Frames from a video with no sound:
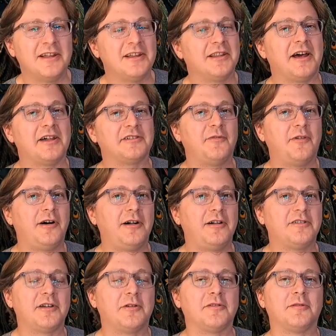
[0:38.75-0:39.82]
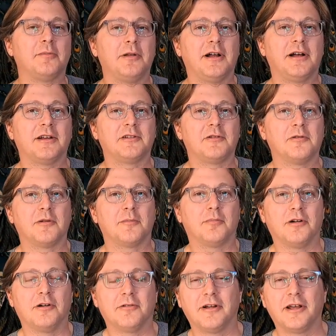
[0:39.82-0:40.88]
Last fall, she was applying to her
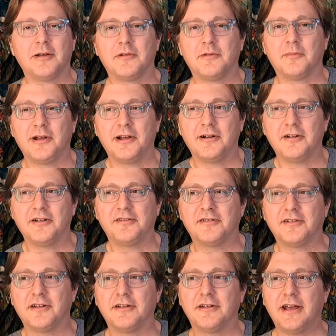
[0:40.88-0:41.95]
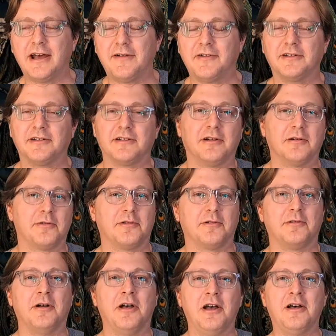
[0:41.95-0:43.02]
program in Paris and having to go
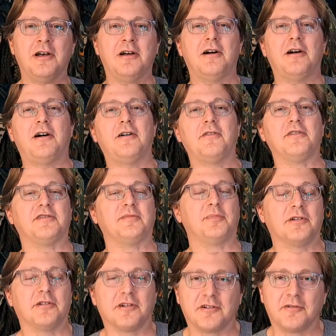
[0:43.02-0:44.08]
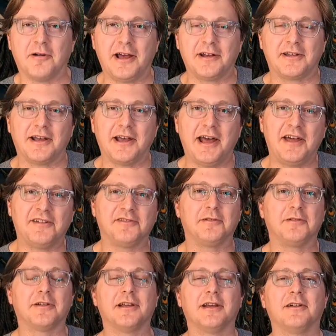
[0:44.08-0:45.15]
through all this bureaucratic
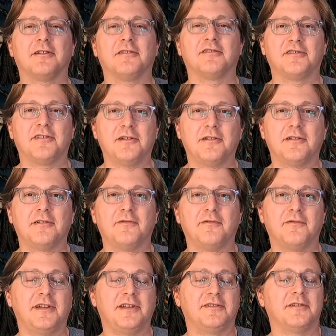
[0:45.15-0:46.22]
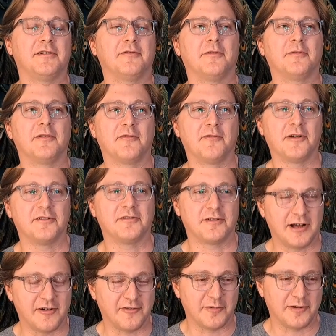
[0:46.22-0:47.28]
hassle to get her student visa from the French
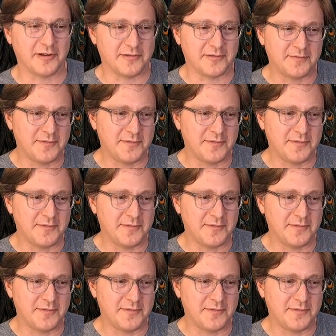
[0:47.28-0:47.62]
government.